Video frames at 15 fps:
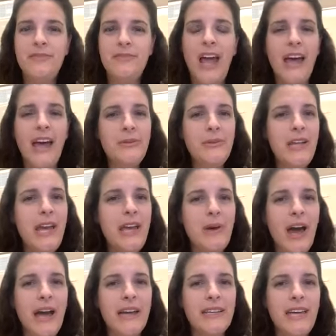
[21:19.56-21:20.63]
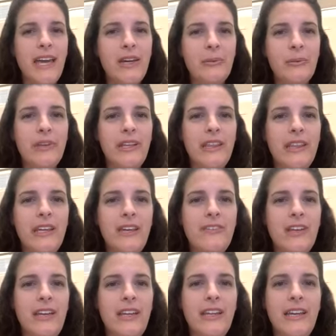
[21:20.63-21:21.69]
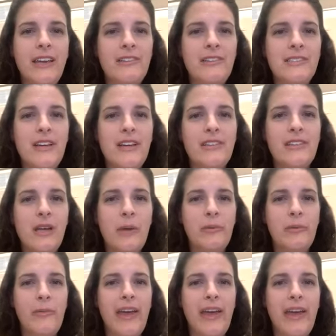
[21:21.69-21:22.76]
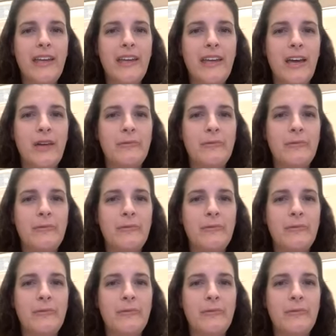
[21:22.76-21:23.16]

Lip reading: I don't know. I can't really think of anything else off the top of my head.